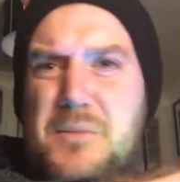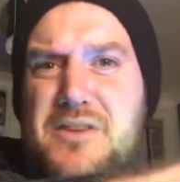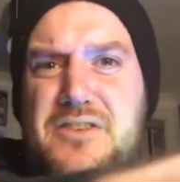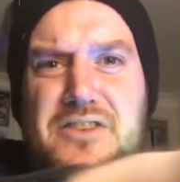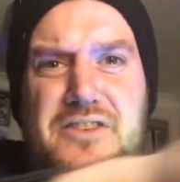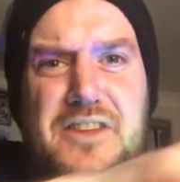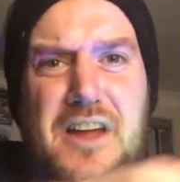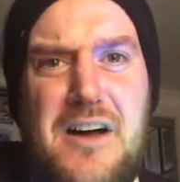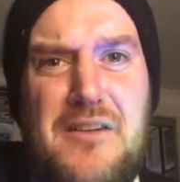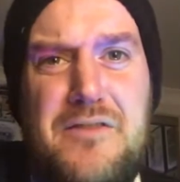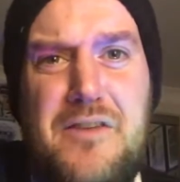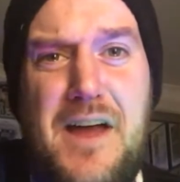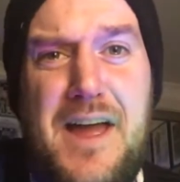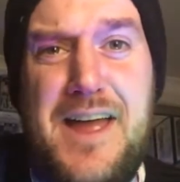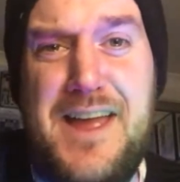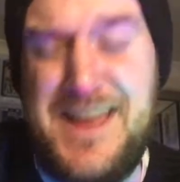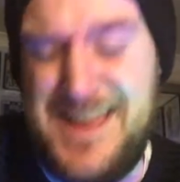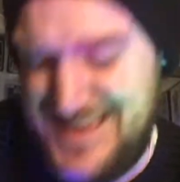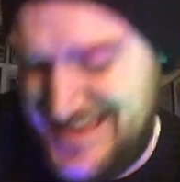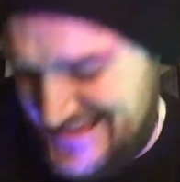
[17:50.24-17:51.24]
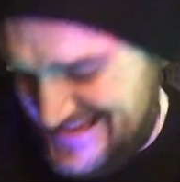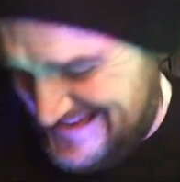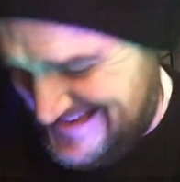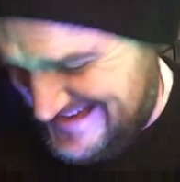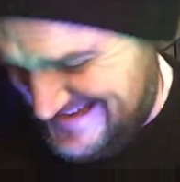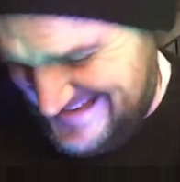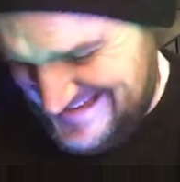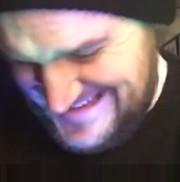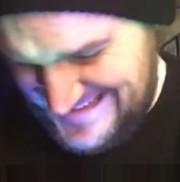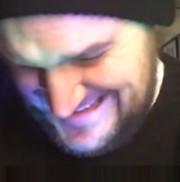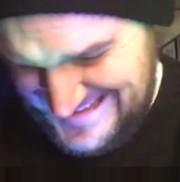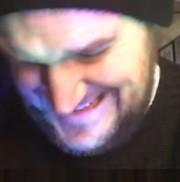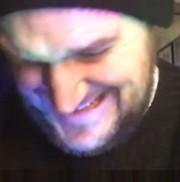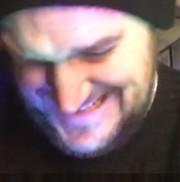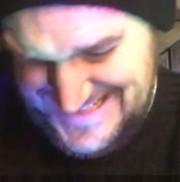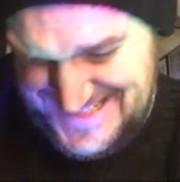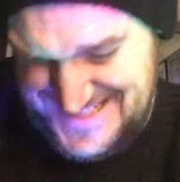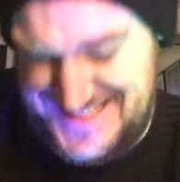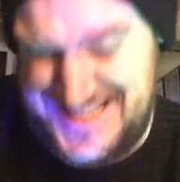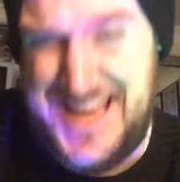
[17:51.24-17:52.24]
my stuff, eh?
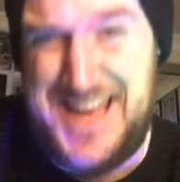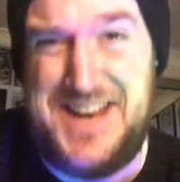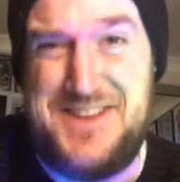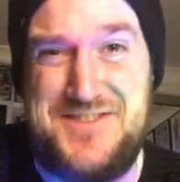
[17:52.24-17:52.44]
Instead